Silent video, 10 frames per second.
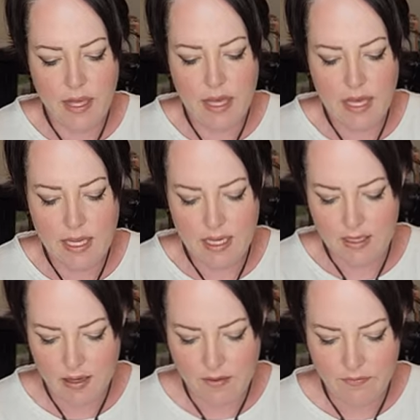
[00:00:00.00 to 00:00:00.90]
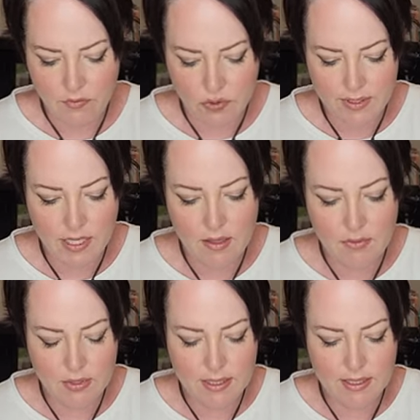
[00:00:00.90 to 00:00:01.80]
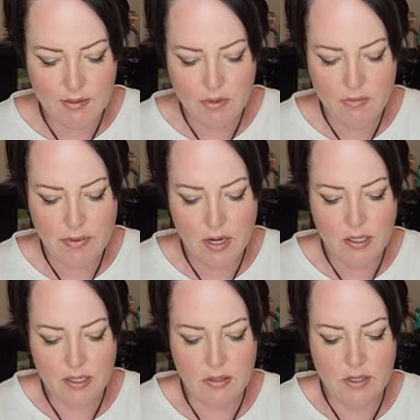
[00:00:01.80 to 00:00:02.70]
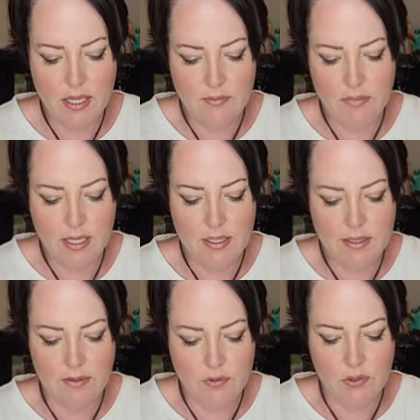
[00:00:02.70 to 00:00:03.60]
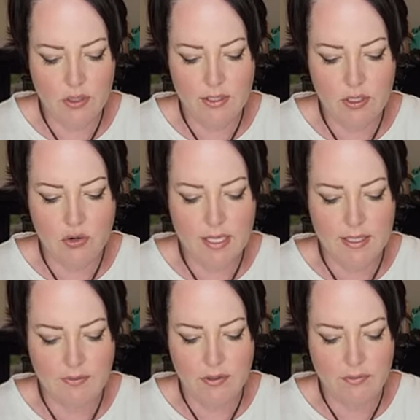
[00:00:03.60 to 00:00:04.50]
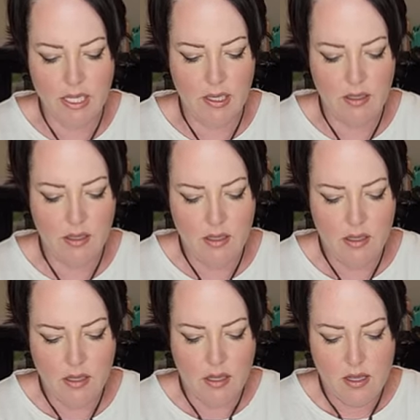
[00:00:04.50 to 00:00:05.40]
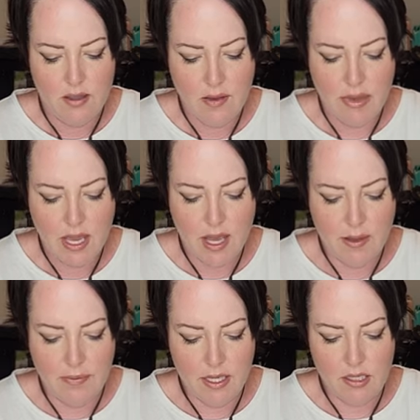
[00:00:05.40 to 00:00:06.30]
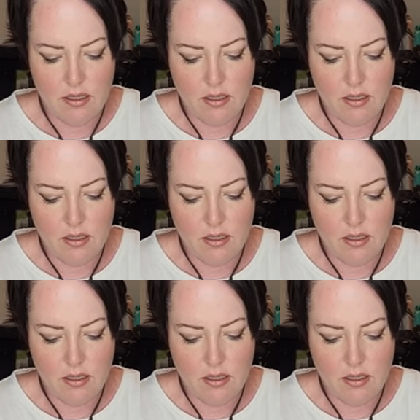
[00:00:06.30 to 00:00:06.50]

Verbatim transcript: And of course I am losing some of the bark, so that is, if you're as aggressive as me, that might happen.